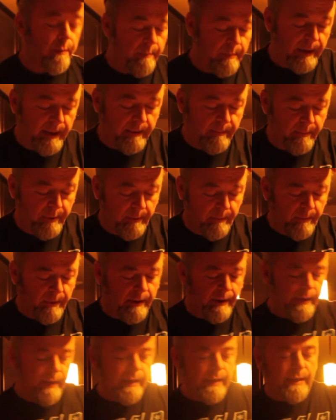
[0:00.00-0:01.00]
but
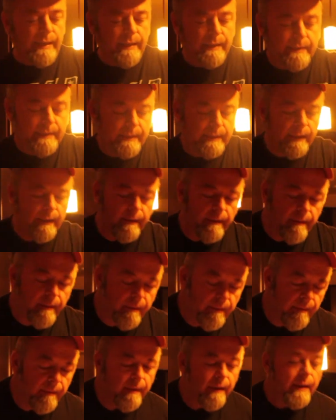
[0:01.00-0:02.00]
really, it's
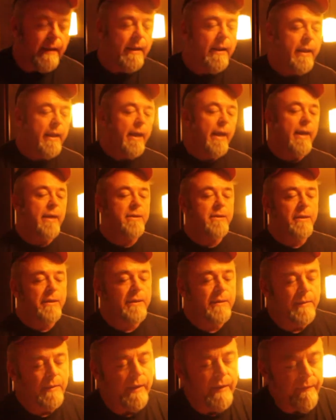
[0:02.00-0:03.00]

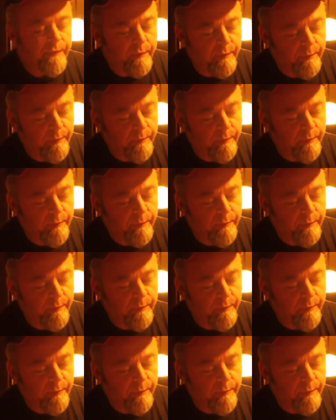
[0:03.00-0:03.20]
if you